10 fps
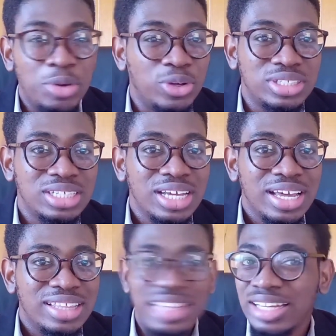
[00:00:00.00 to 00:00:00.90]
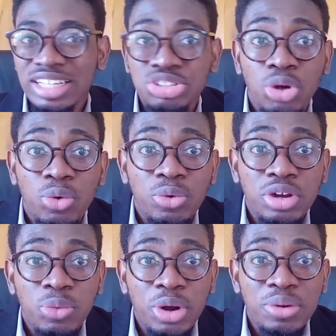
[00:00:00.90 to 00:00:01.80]
because then there's no
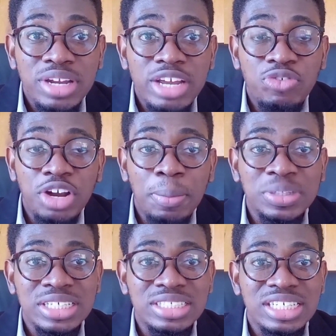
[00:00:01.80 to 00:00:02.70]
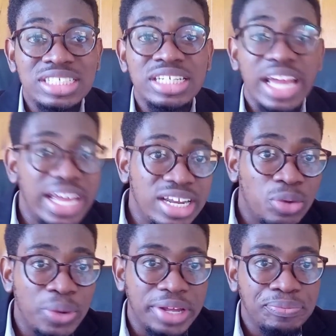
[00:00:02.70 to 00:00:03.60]
real need for the presentation
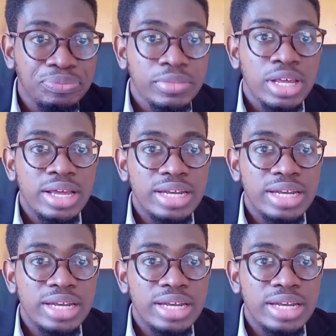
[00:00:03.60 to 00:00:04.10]
anyway.